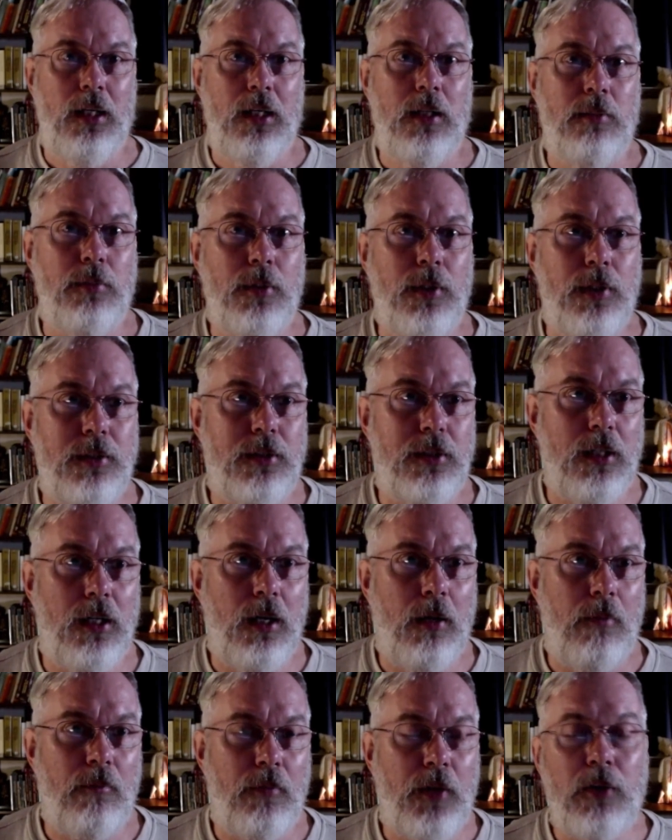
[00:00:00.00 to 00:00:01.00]
But
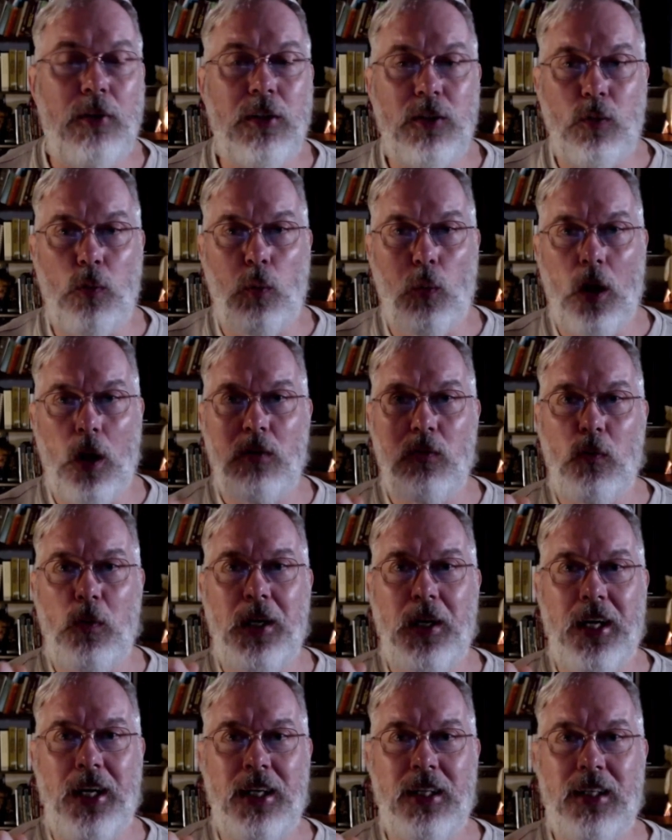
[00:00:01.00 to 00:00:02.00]
there is one
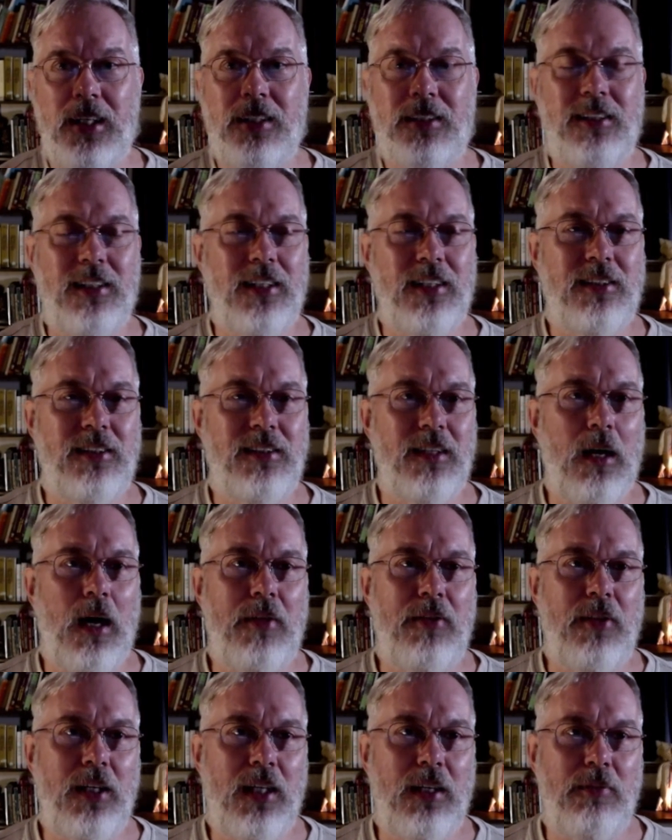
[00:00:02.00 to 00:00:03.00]
way. It's. I
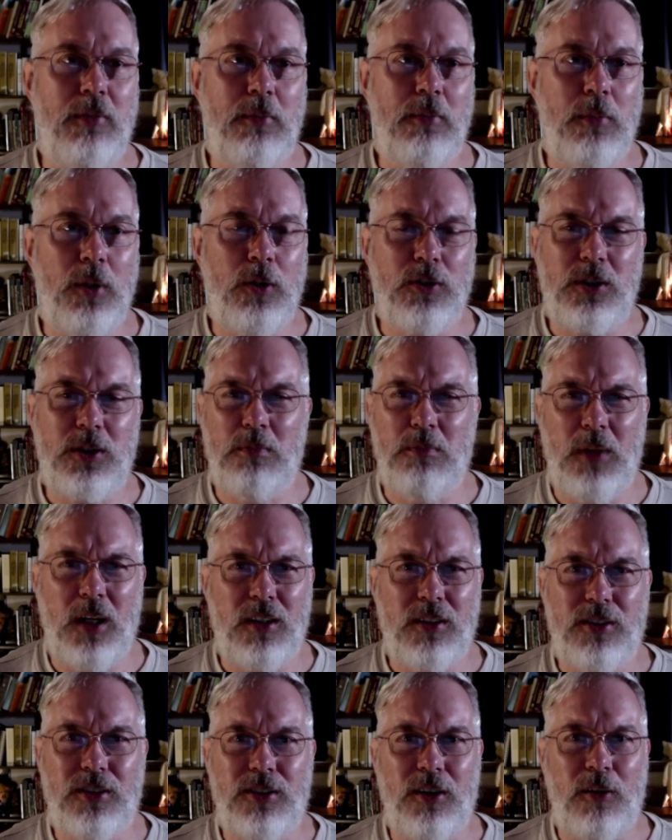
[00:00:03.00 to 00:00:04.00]
think even most
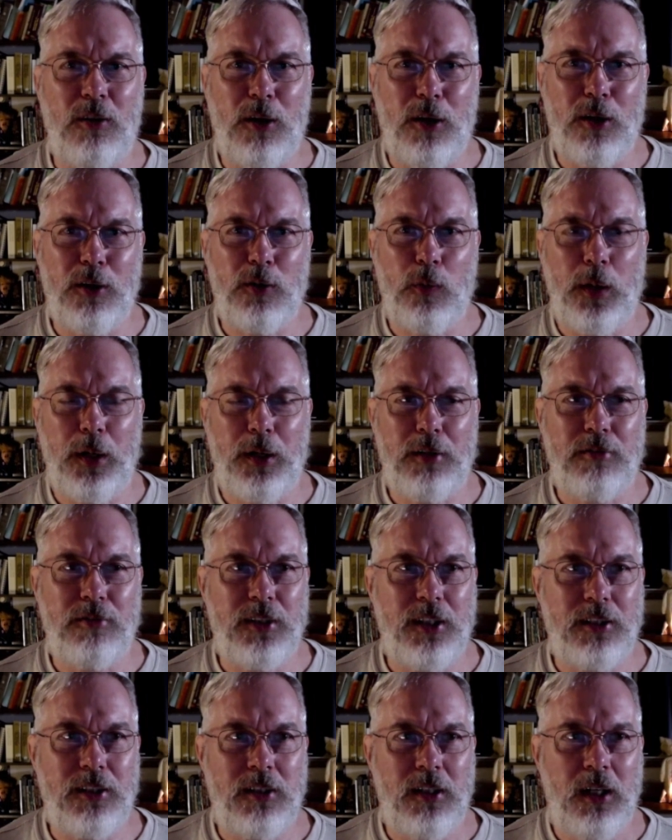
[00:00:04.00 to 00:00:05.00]
monks are unaware of
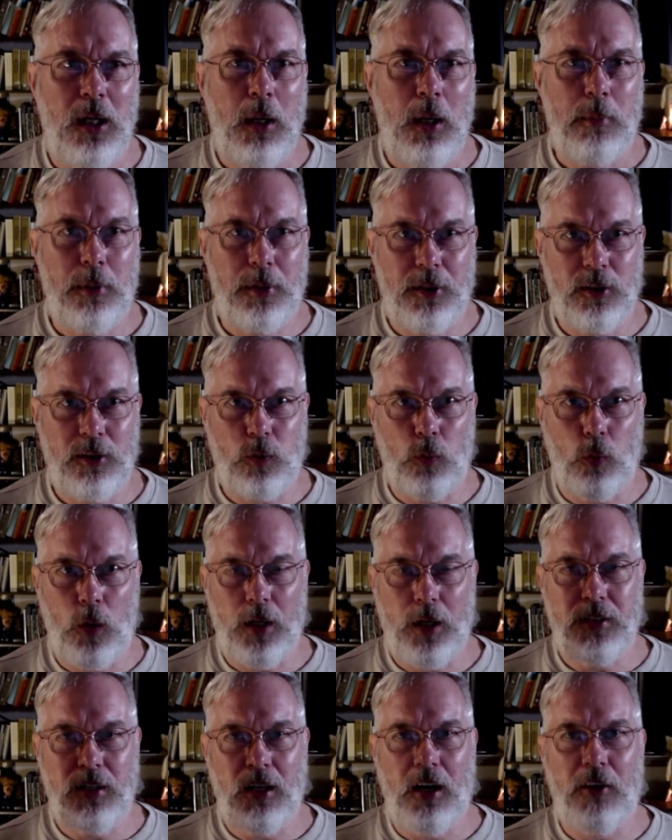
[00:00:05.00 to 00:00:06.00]
this. But there's
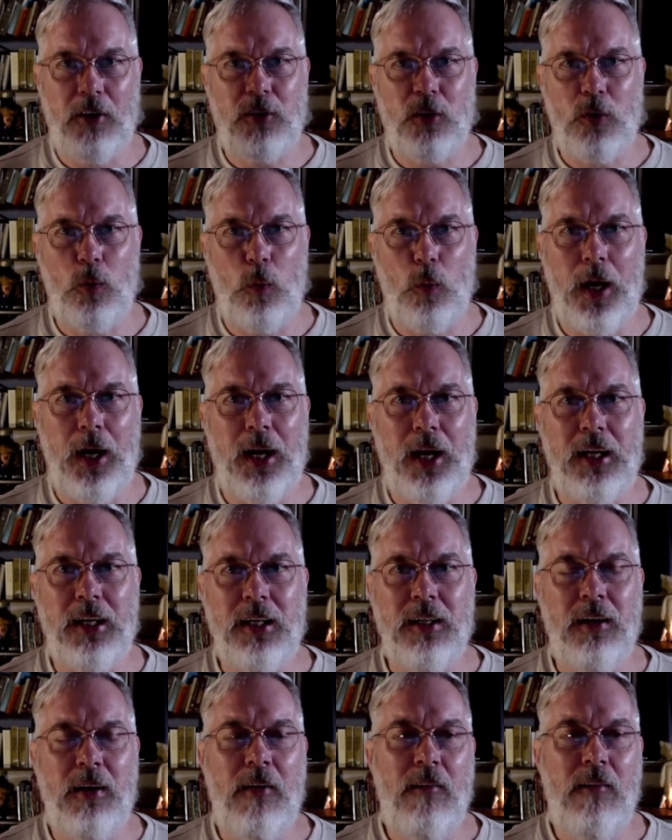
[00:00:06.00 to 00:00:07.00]
one other way
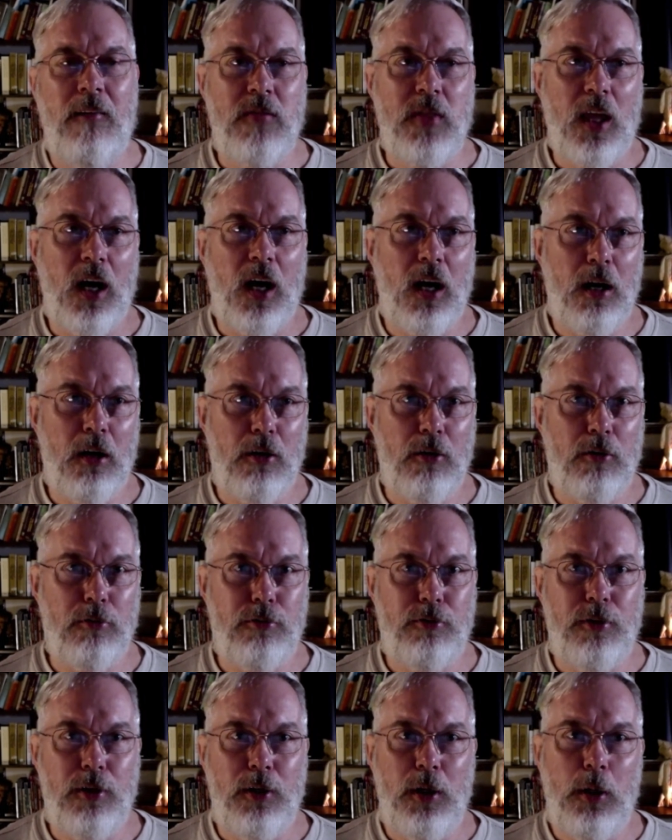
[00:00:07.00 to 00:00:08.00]

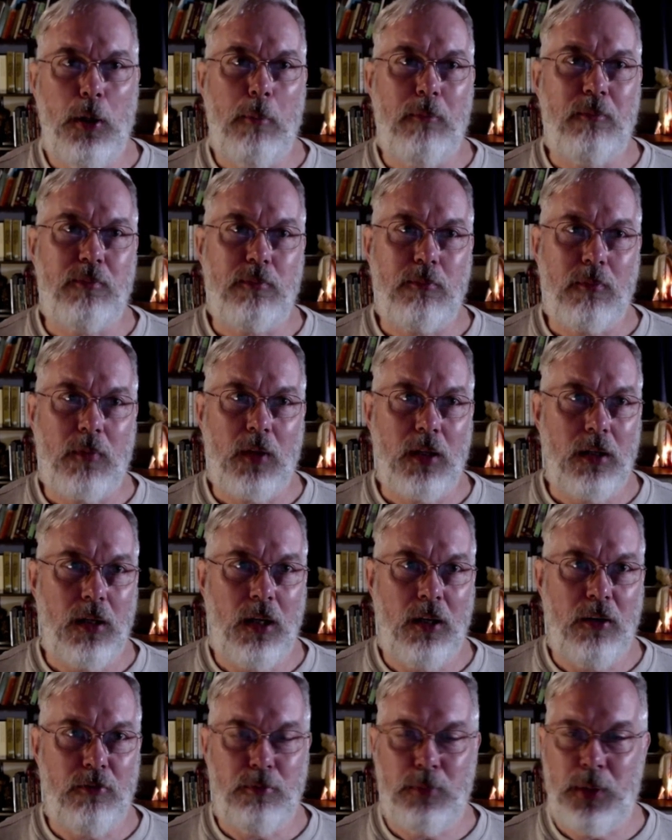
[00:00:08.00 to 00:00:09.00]
of
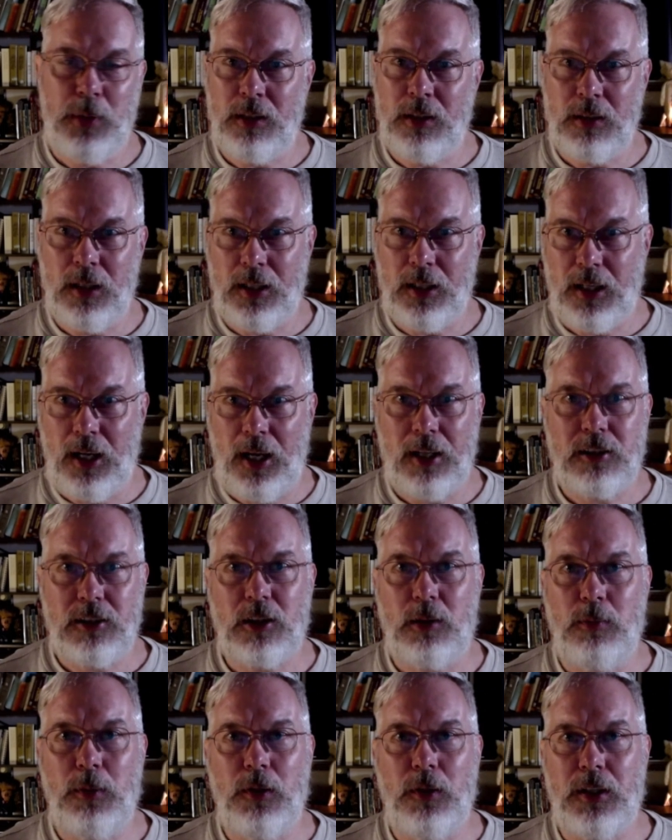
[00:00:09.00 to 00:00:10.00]
being like
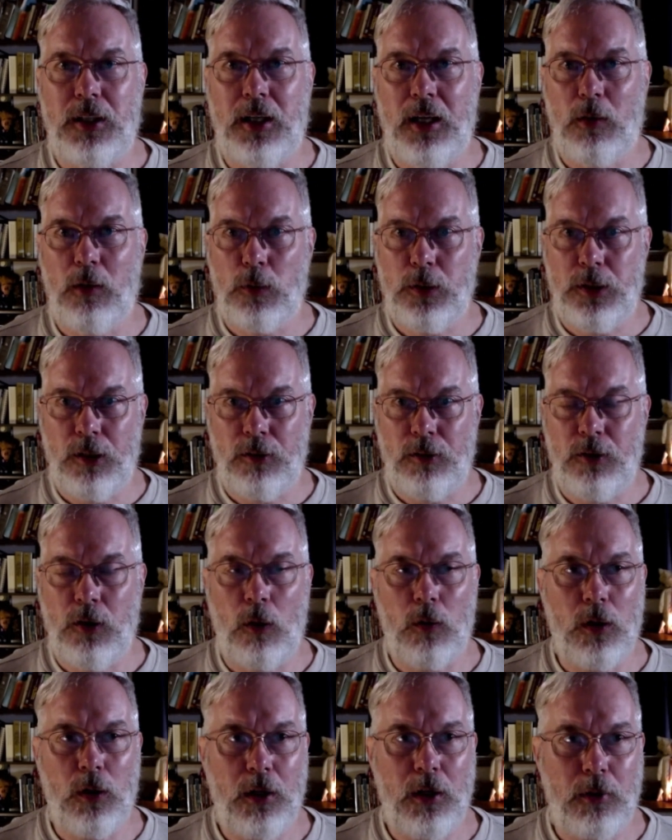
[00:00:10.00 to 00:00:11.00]
excommunicated, where you're no
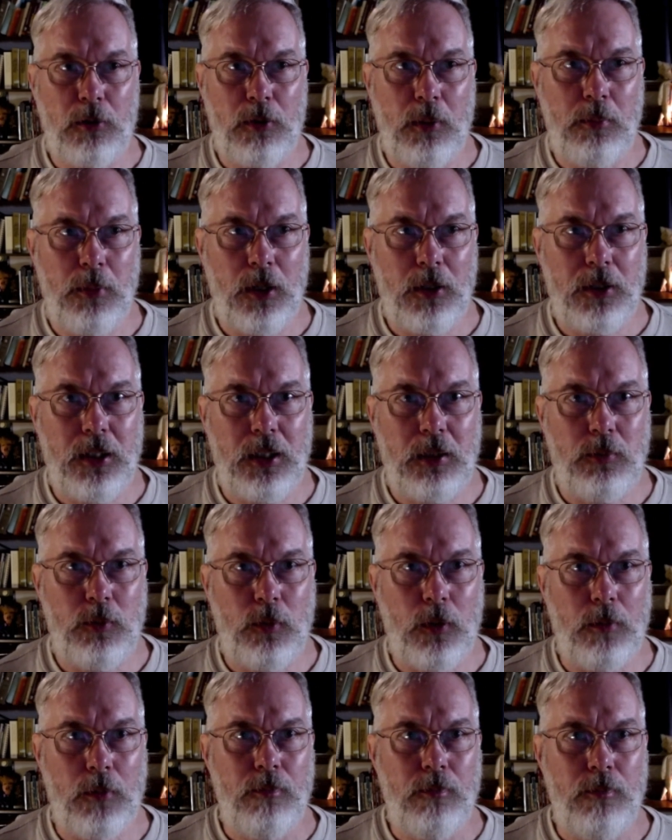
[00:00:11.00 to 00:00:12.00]
longer a monk anymore,